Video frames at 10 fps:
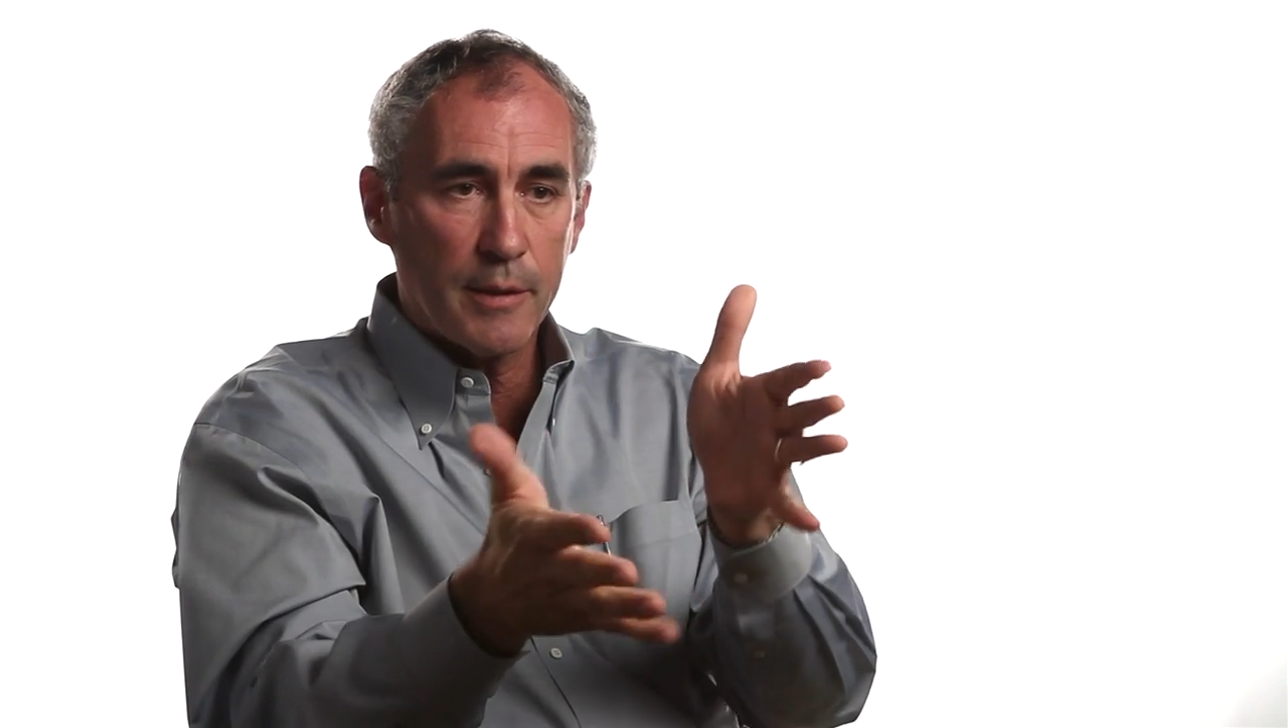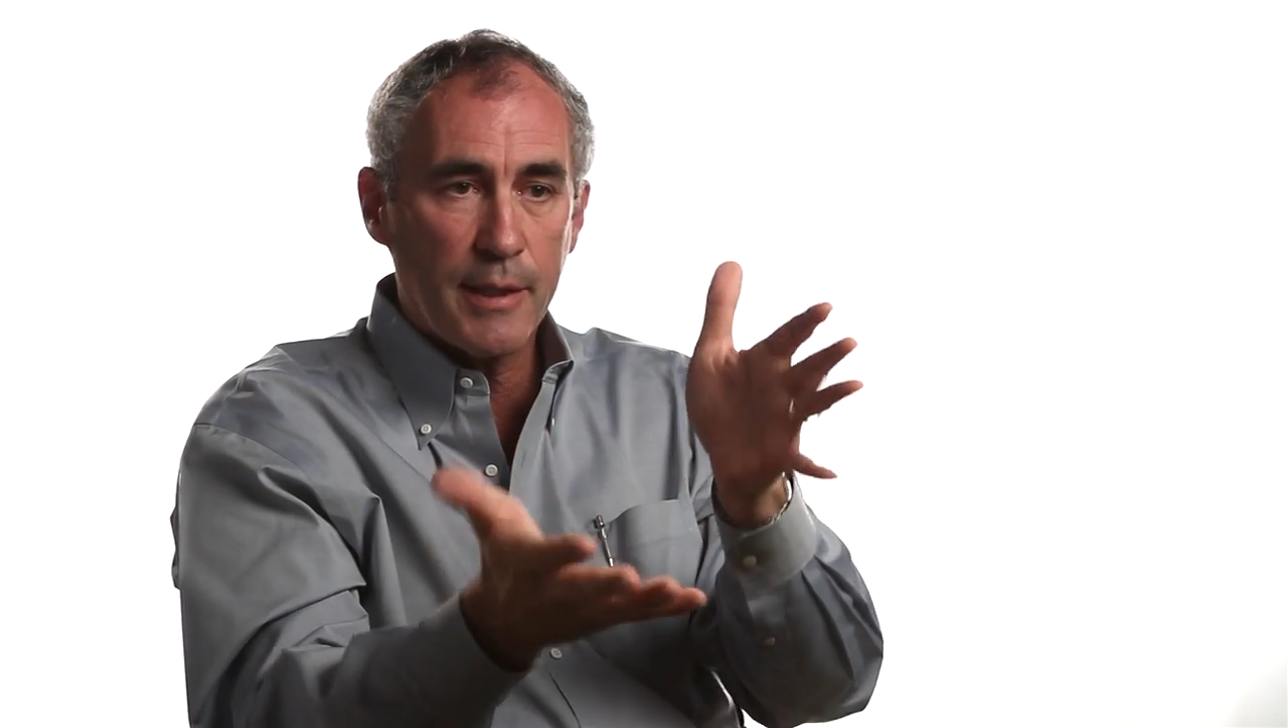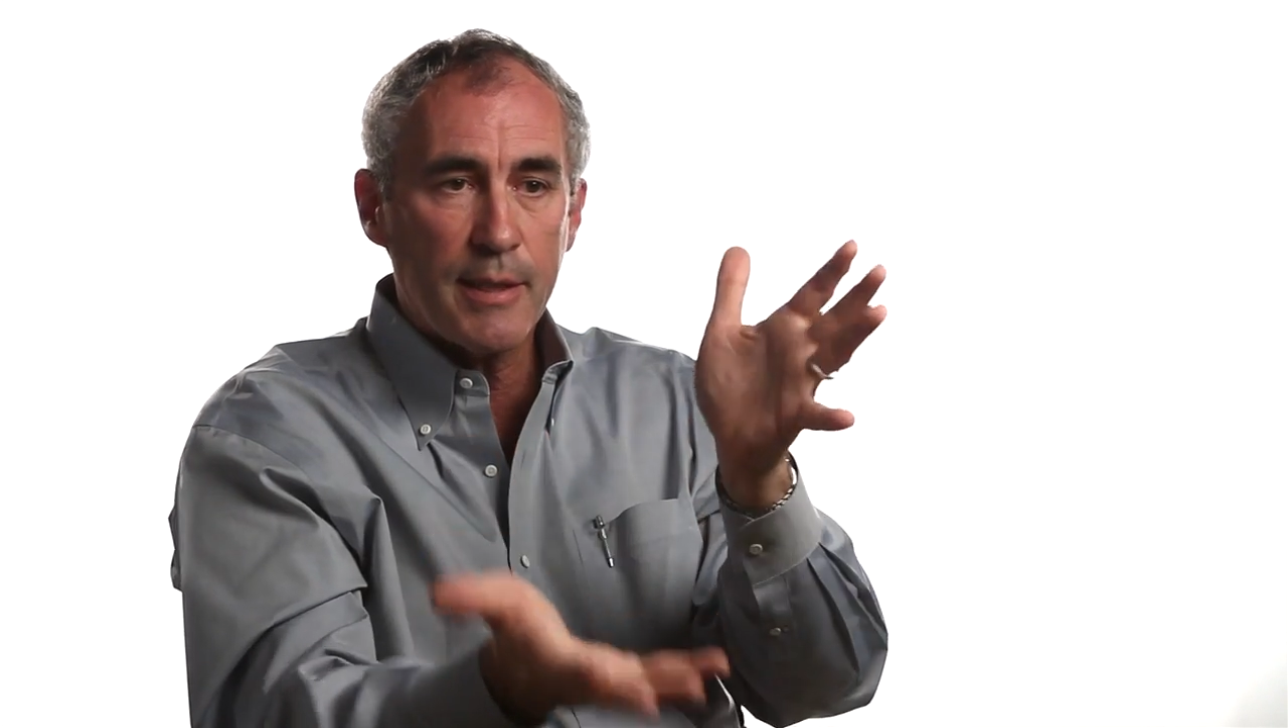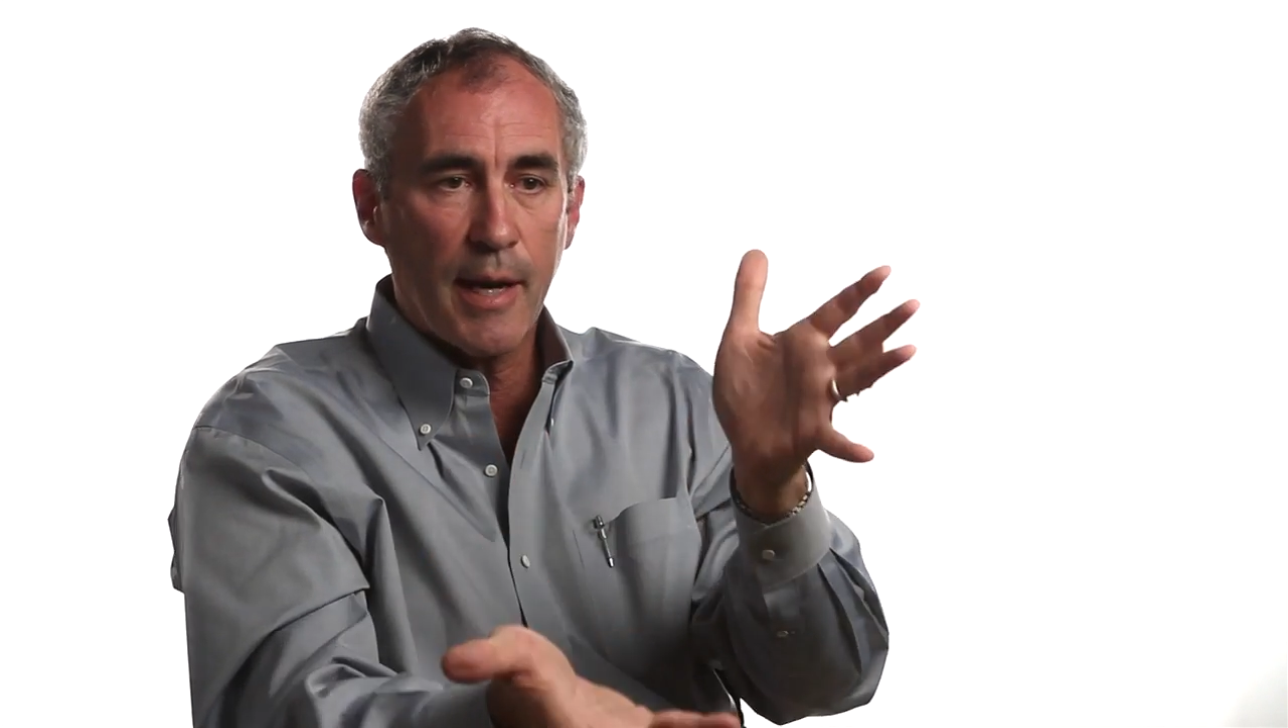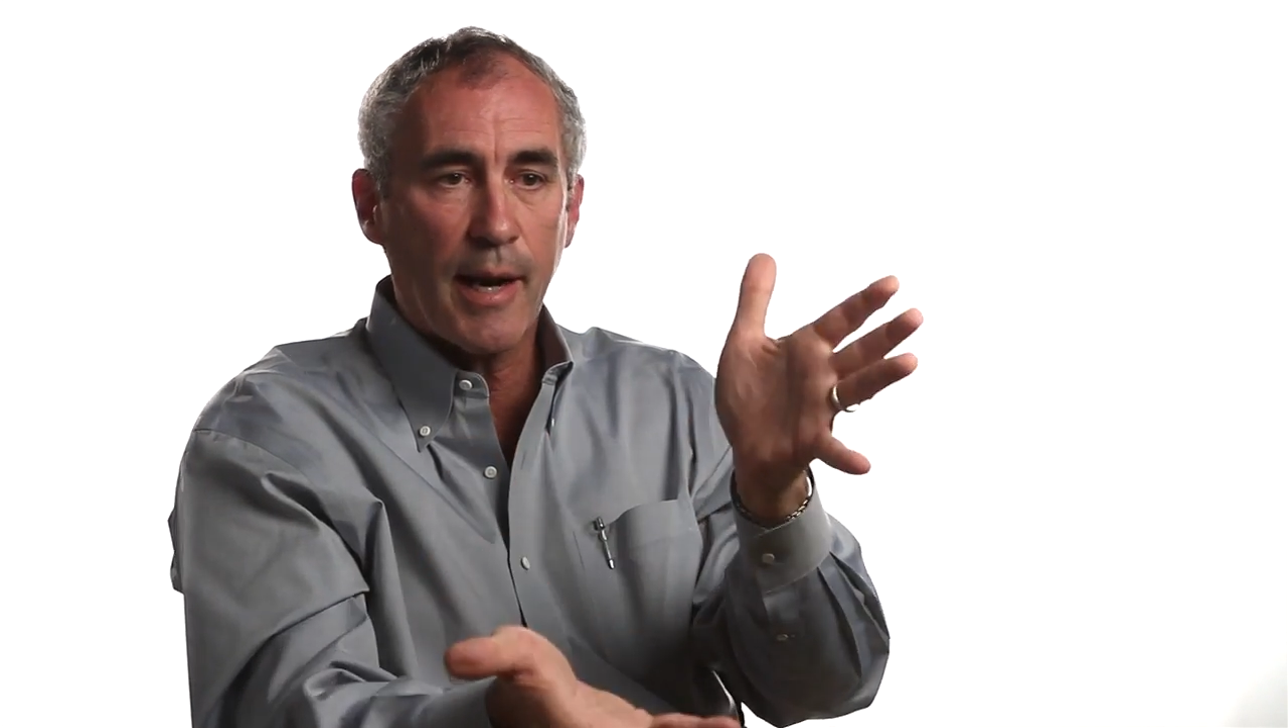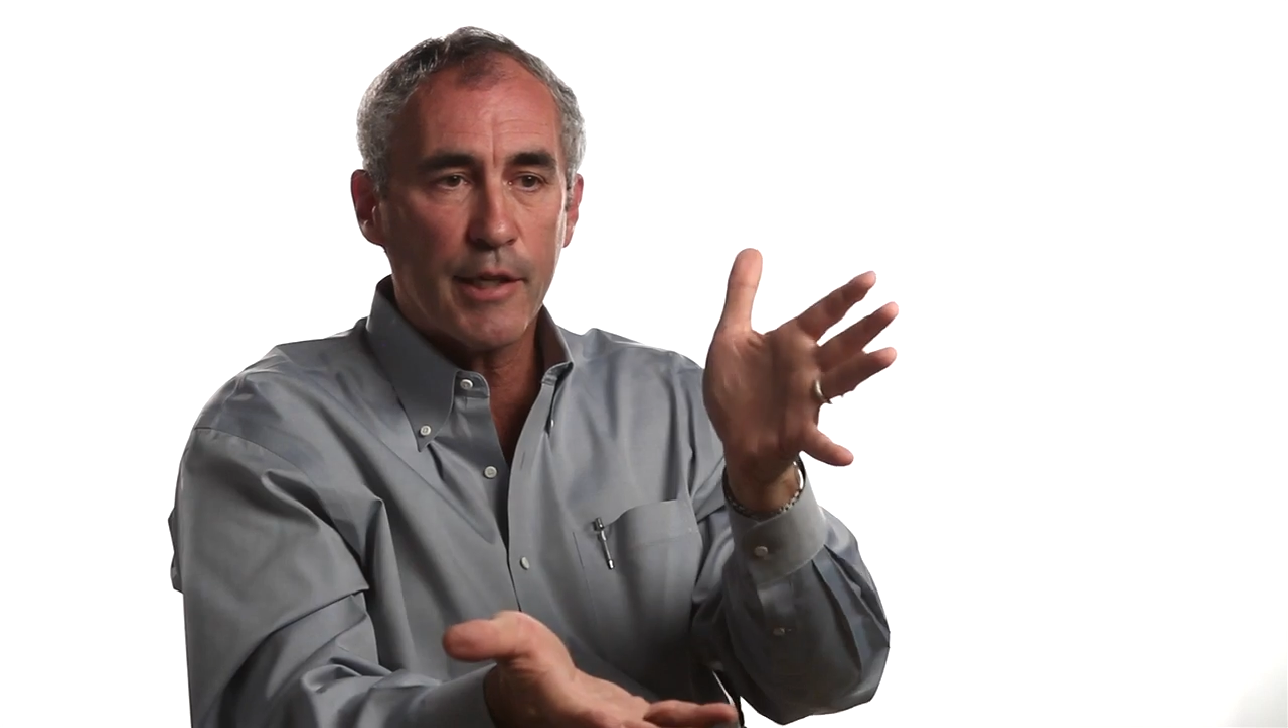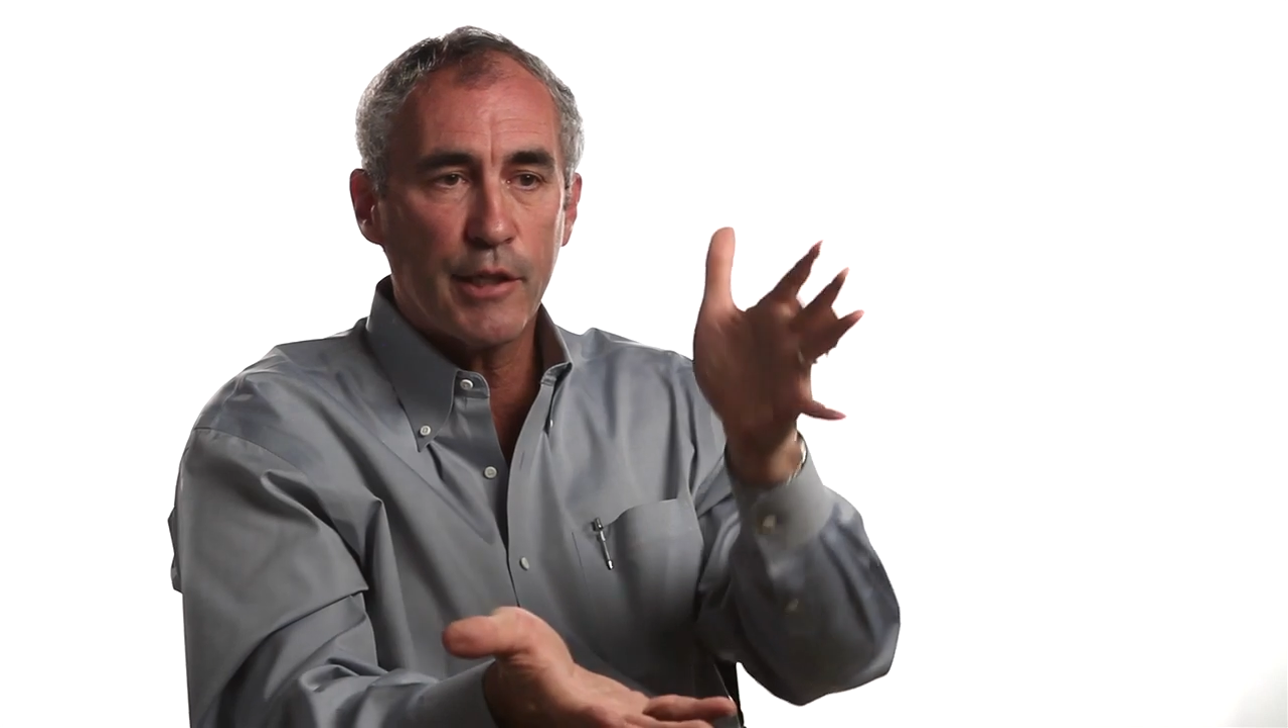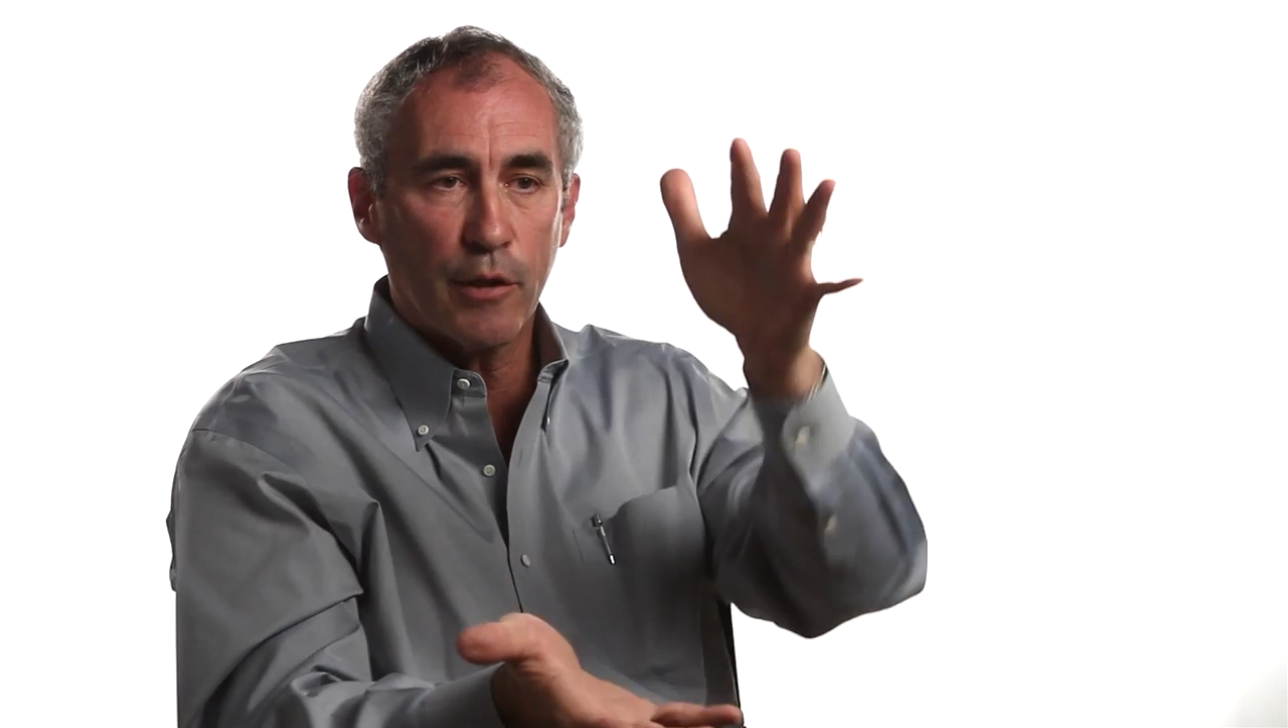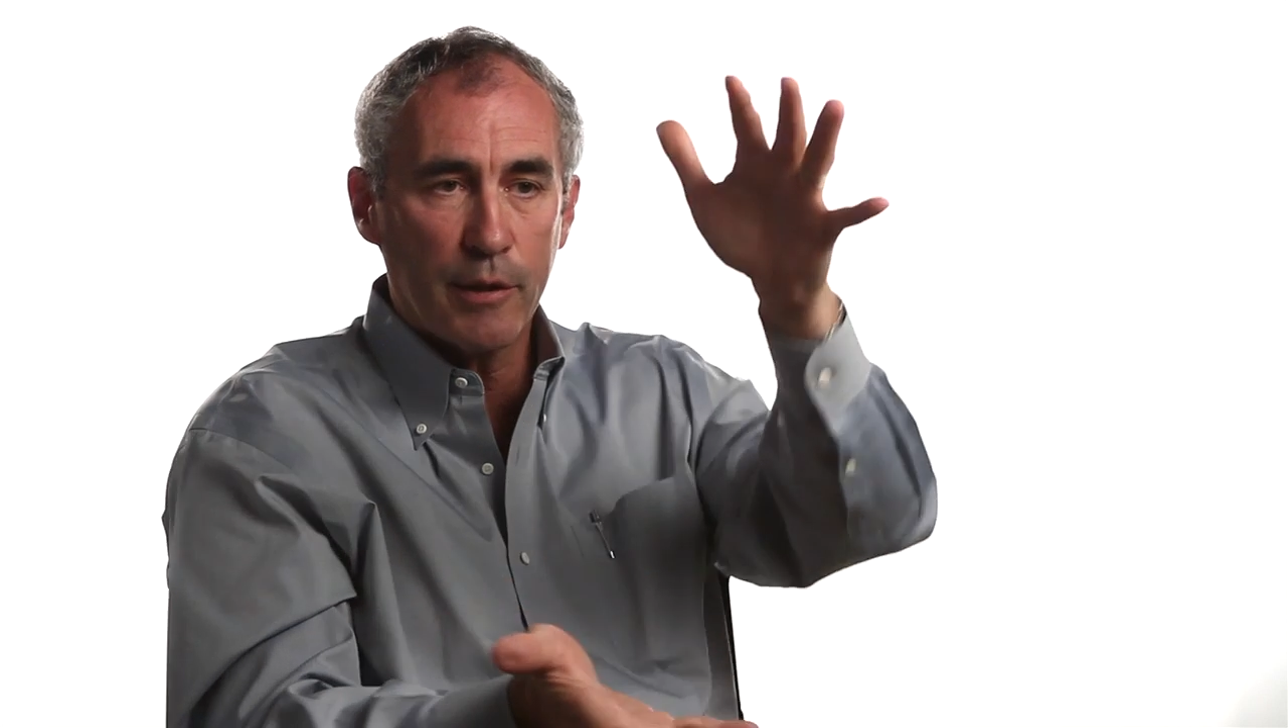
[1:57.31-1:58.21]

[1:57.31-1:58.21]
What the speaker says: detaching